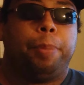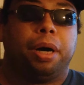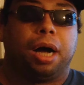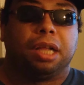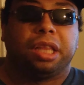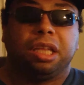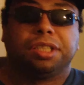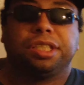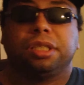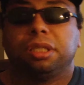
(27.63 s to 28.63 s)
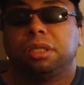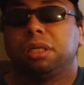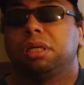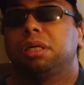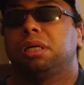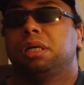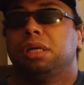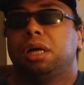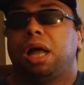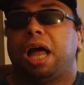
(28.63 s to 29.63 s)
But I think they should
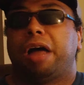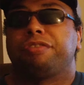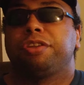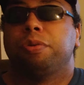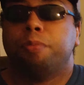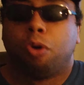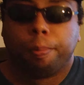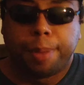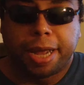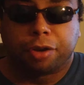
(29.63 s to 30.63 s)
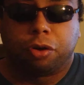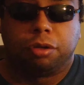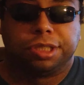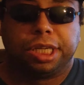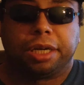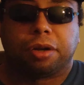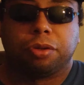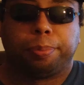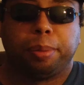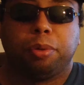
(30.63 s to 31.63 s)
have to do more background check
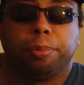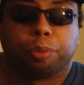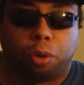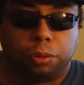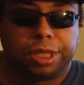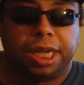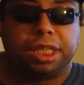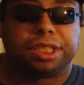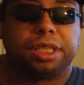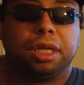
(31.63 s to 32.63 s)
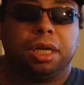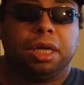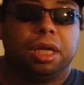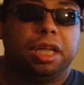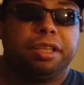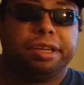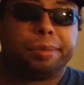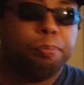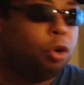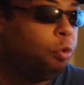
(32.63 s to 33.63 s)
on people who protest in this
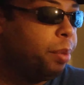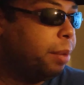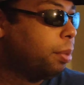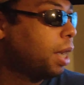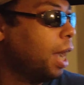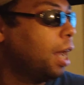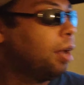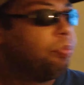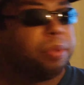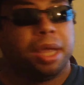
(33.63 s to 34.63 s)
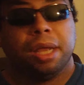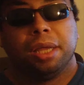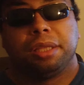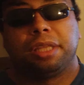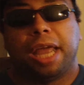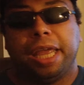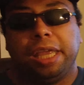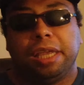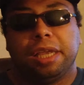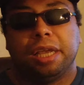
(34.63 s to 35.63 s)
movement because
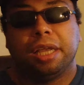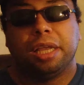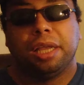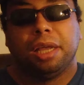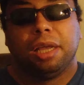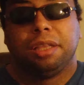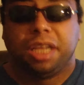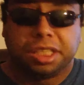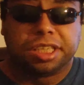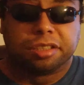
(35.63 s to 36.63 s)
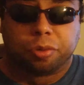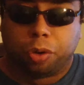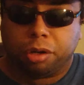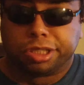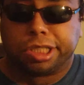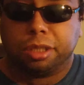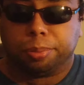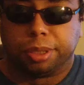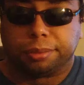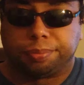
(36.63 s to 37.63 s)
they did something real
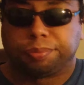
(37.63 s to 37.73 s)
stupid.